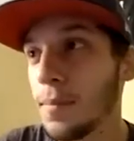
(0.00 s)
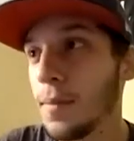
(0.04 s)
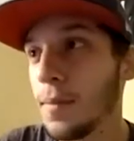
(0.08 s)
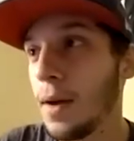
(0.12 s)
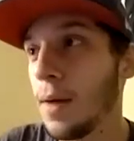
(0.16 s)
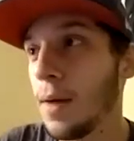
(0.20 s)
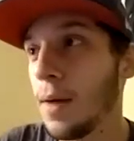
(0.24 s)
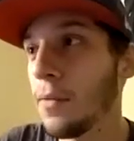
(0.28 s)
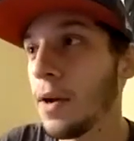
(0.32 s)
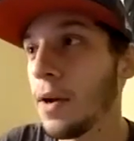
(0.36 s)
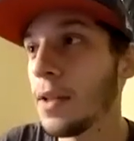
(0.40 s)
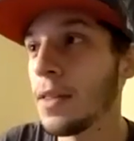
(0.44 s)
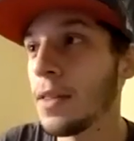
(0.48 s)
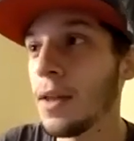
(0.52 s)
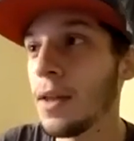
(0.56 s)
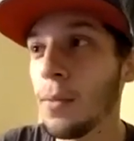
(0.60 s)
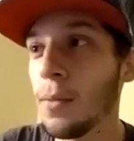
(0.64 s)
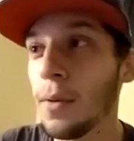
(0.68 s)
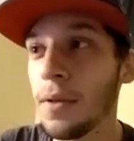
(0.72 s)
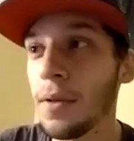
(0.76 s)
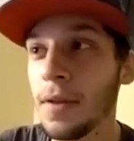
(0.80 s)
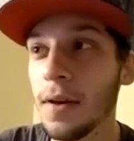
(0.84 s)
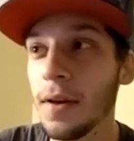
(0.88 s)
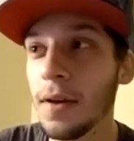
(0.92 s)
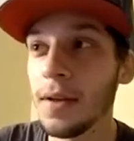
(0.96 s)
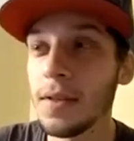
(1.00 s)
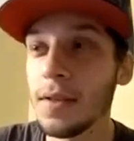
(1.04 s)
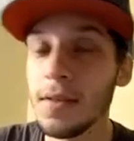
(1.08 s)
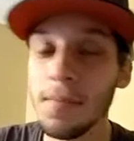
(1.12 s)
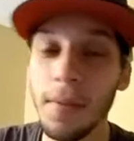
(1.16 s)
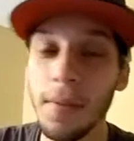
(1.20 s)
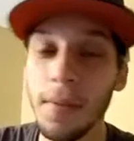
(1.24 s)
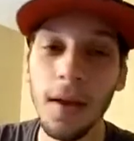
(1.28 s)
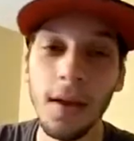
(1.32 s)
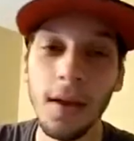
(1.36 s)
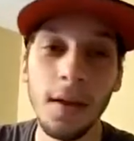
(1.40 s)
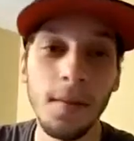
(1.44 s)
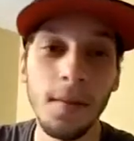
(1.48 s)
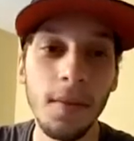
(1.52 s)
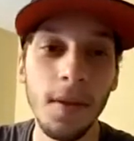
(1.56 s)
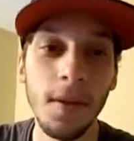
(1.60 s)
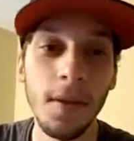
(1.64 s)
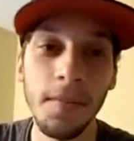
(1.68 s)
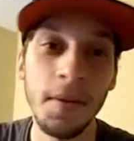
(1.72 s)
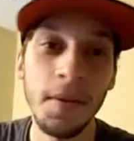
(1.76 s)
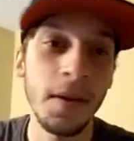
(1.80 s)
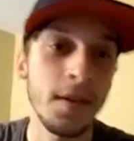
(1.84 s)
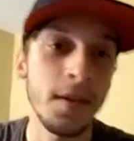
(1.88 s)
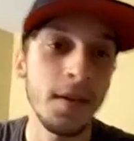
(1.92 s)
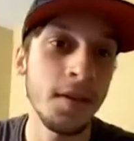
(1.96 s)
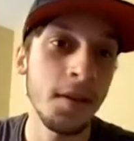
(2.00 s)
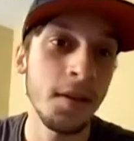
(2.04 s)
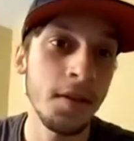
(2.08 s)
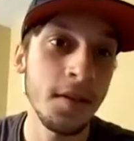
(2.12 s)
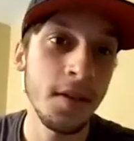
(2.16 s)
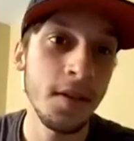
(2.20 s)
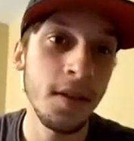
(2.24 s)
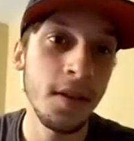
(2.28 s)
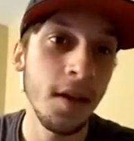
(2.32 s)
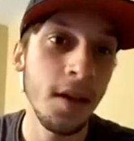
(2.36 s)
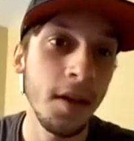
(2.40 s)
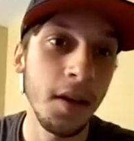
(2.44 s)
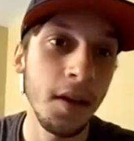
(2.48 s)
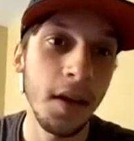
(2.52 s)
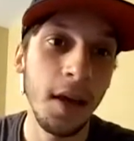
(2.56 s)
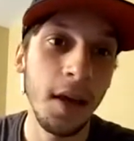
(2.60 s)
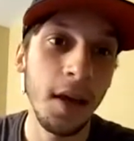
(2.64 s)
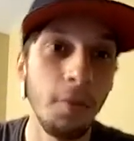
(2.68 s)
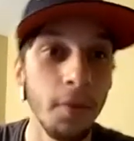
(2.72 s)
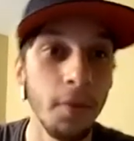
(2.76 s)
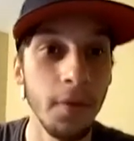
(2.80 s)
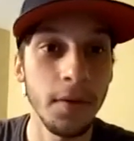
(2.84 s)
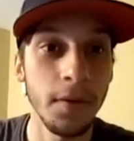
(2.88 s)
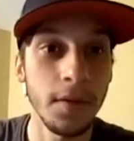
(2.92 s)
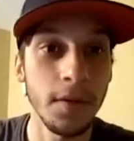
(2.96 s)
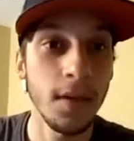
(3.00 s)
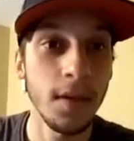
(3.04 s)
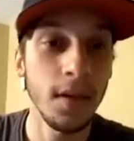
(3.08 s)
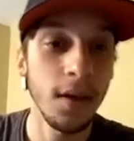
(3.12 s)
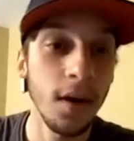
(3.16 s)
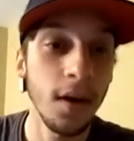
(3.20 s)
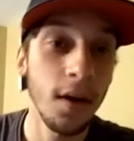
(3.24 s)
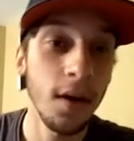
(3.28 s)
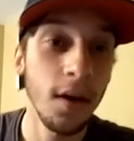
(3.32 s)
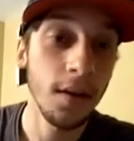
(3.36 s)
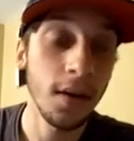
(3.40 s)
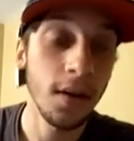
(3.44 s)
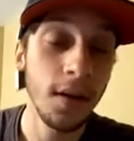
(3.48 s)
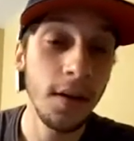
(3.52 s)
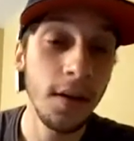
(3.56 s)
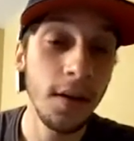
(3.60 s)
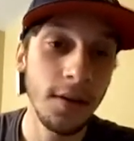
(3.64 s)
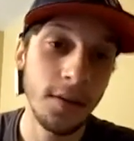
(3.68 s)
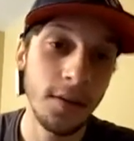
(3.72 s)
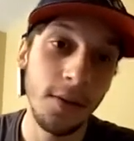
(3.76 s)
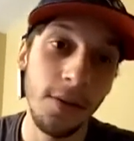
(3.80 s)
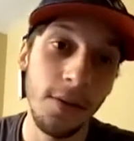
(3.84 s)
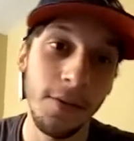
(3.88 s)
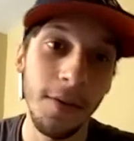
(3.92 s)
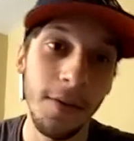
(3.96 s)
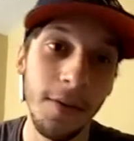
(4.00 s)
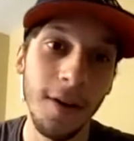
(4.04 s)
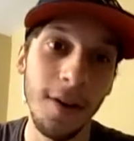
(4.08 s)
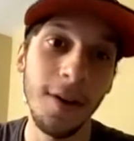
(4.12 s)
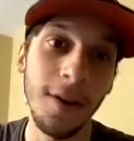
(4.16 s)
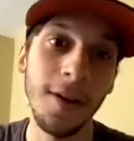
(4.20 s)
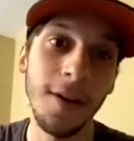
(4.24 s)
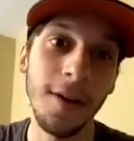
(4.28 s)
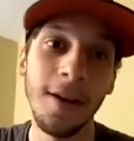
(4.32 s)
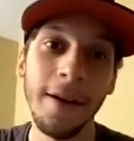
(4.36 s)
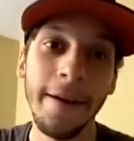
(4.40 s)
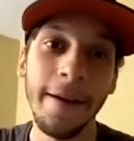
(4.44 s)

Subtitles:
I'm right there with you. This is probably gonna be the best Thursday night game we'll see all the year so far.